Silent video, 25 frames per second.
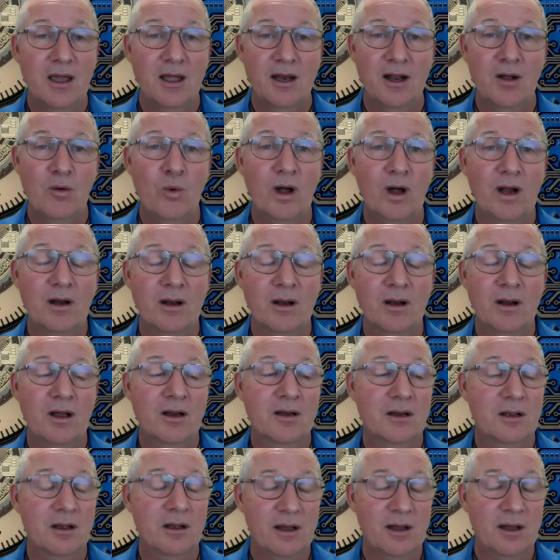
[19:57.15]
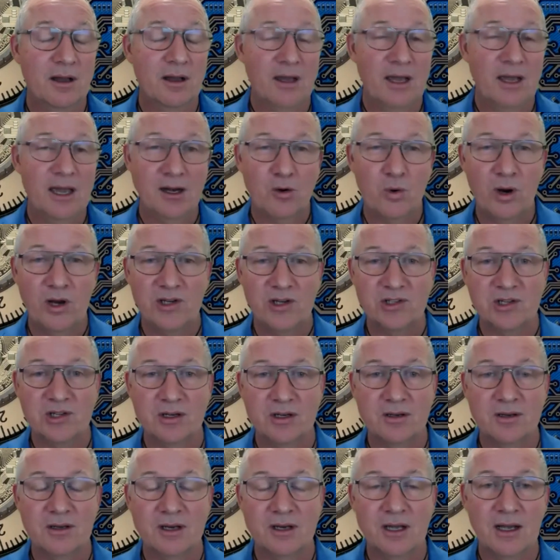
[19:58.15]
I had a
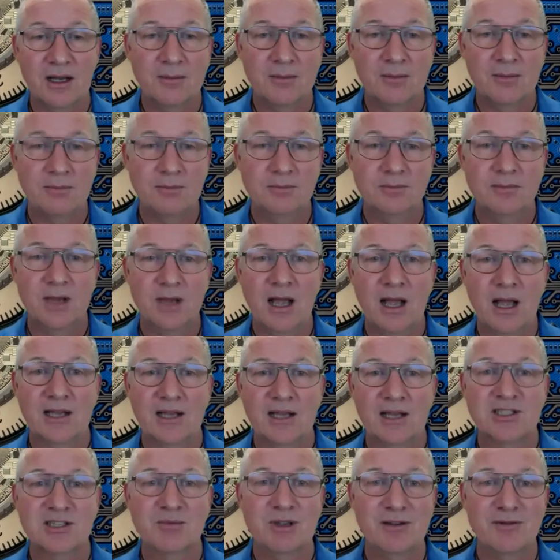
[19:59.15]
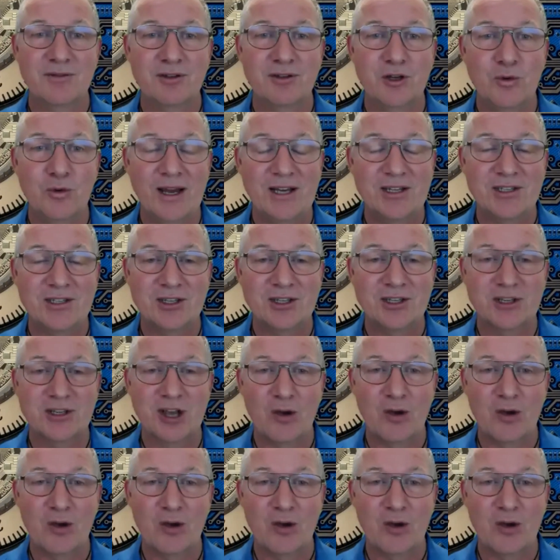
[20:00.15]
question asked to me a few weeks ago